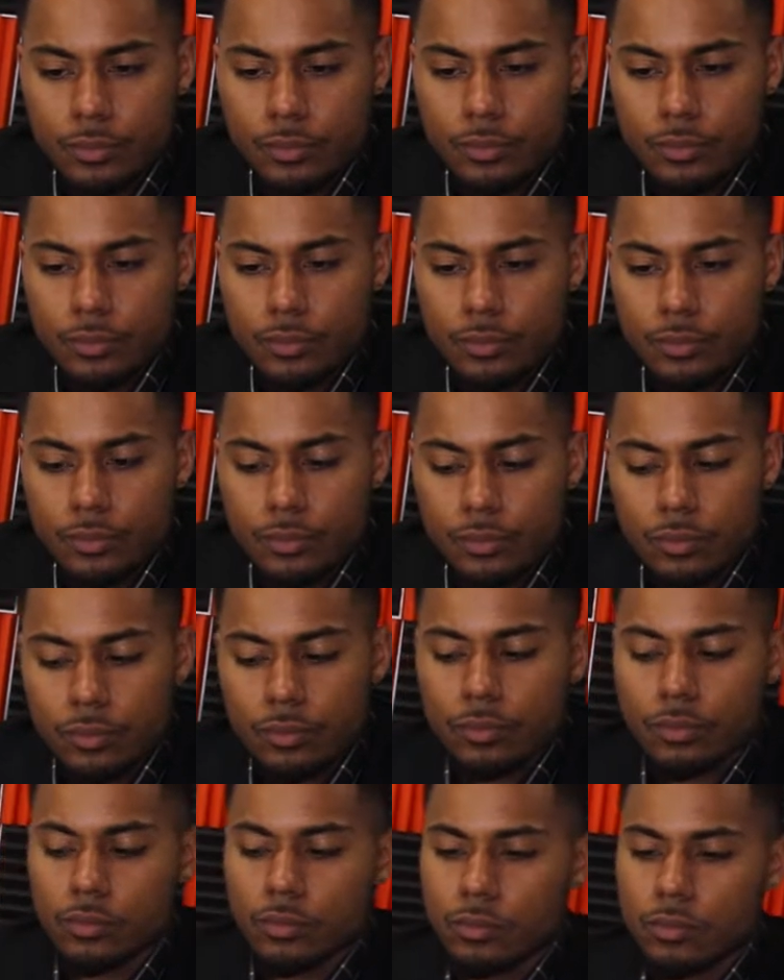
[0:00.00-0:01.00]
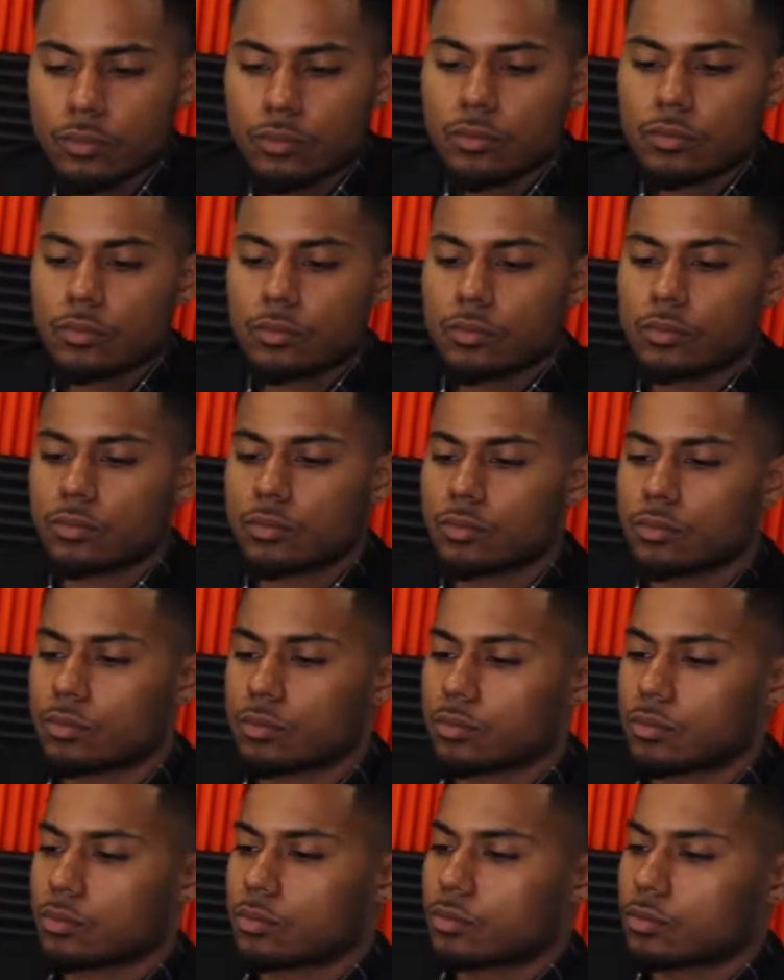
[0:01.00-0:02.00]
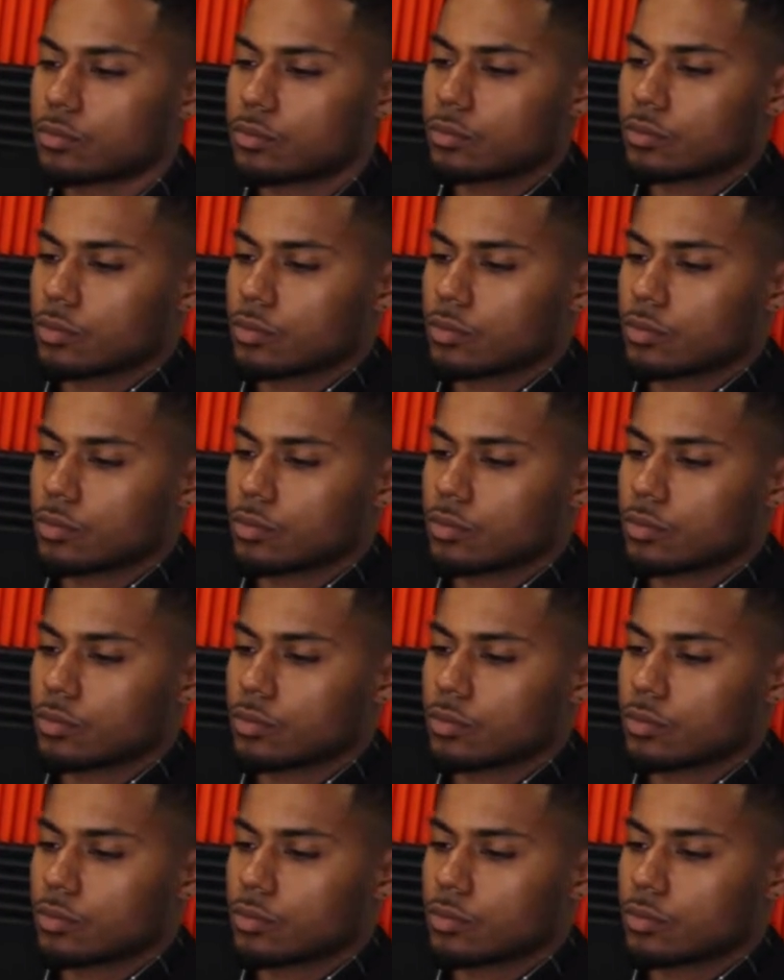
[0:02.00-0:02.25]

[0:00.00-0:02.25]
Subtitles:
The person shown says nothing.